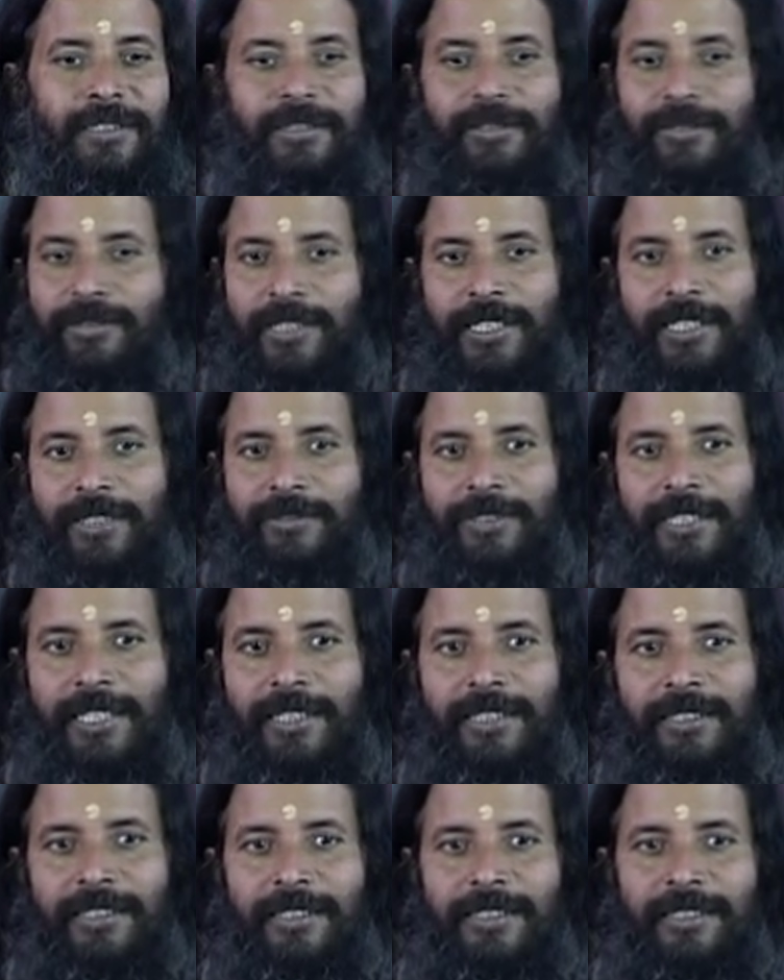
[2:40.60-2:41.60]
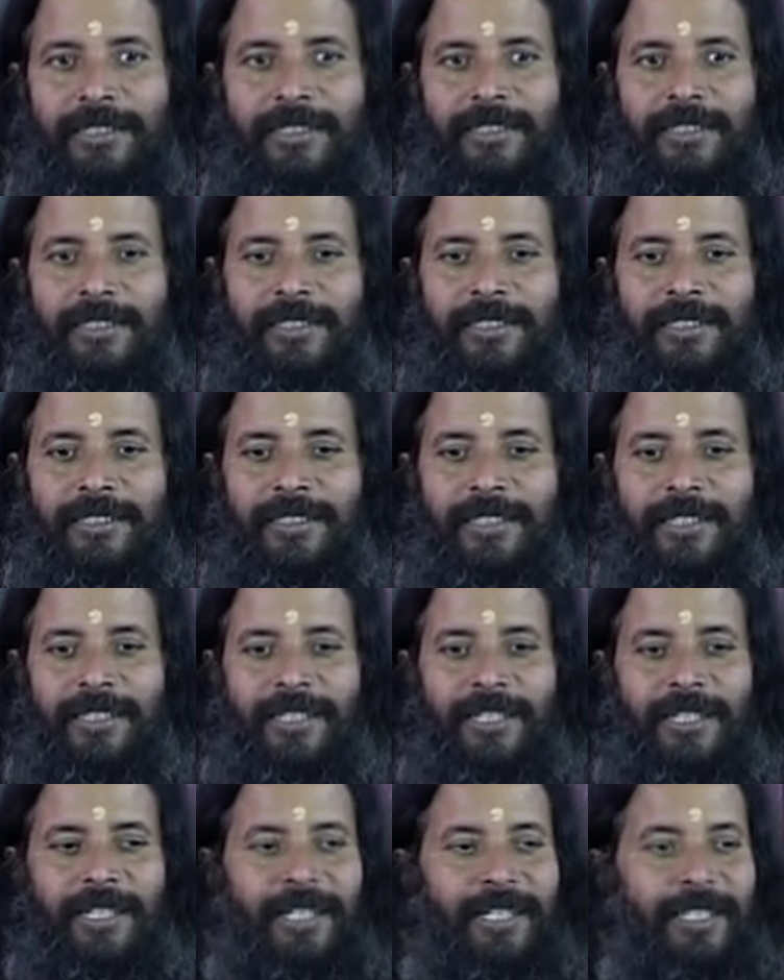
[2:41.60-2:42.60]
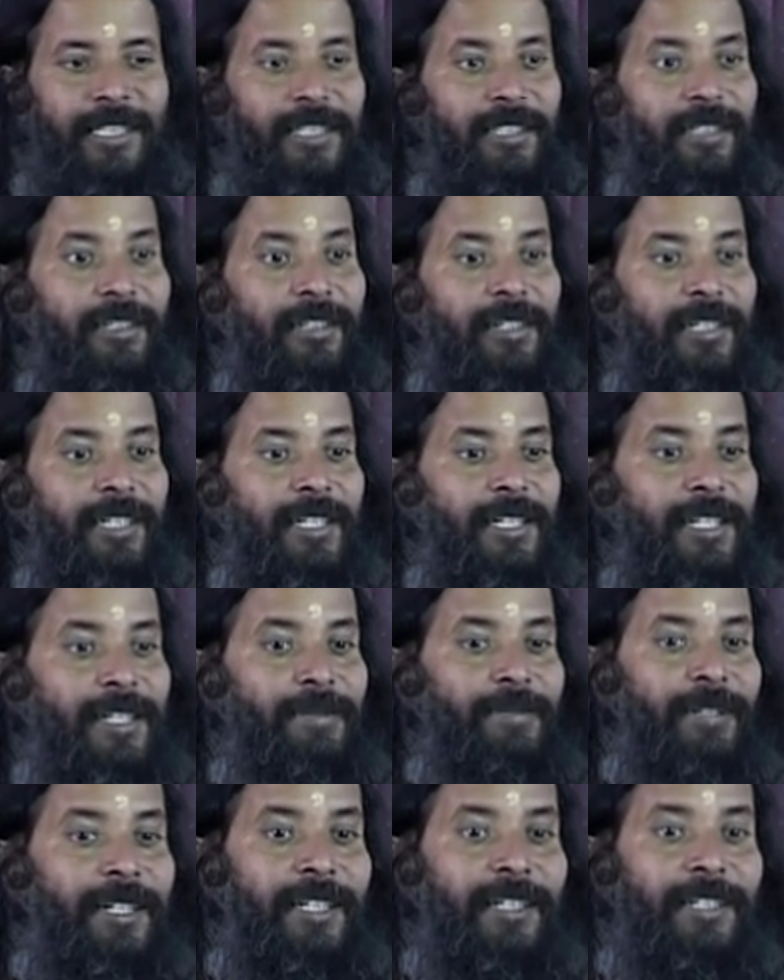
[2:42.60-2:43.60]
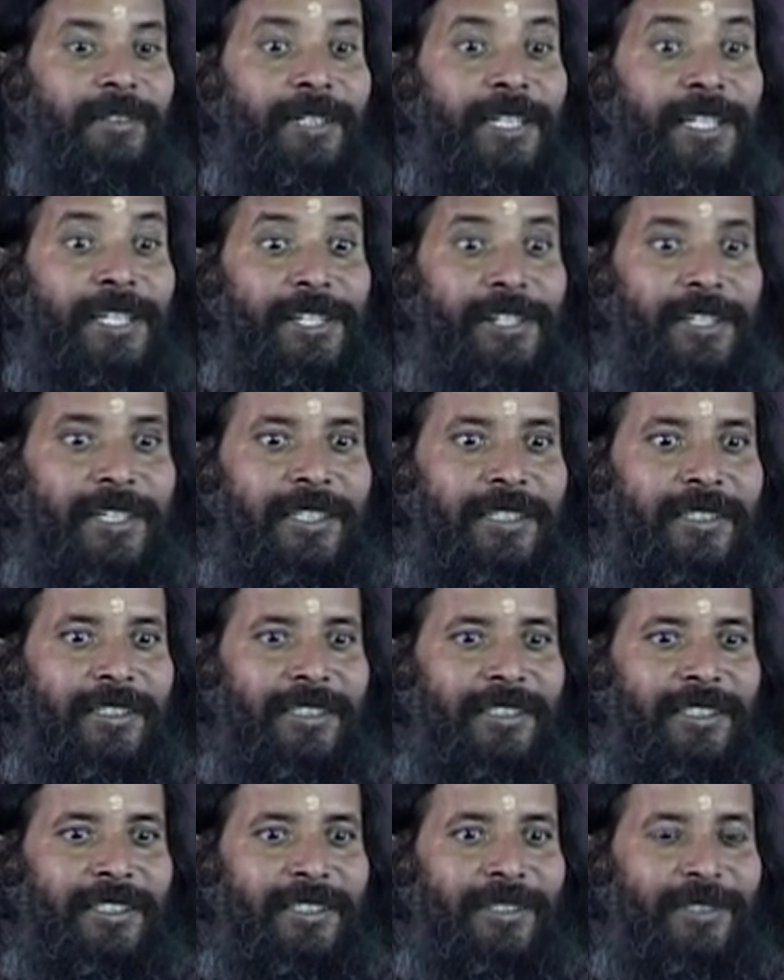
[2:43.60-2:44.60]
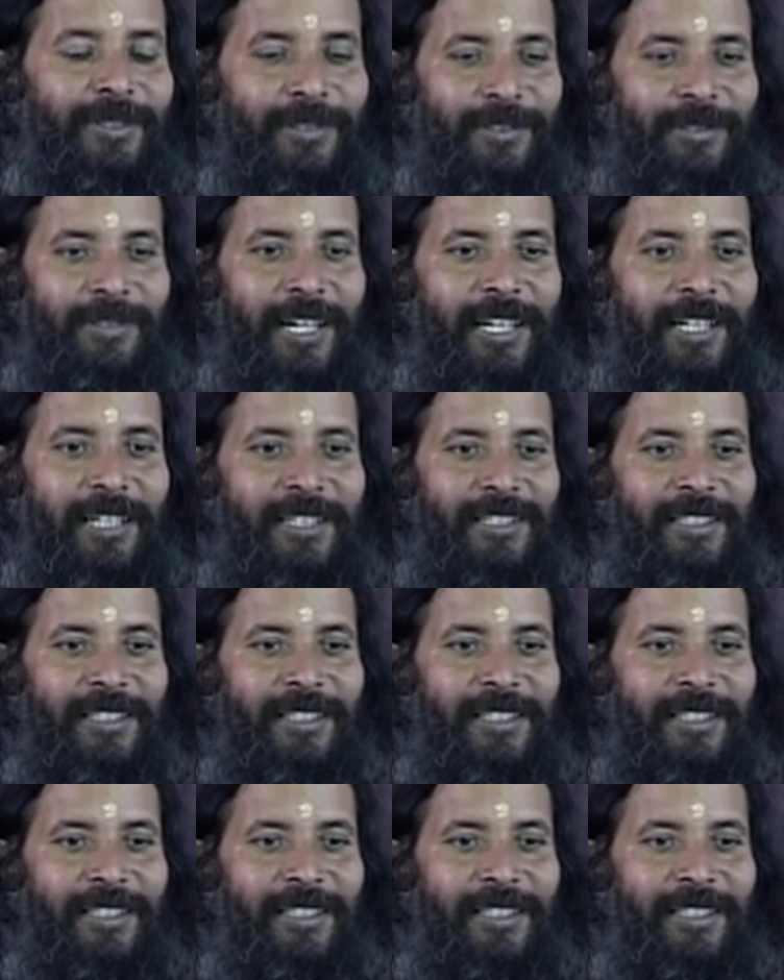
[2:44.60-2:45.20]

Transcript: No other way. Near God, it is very easy. Do you know why?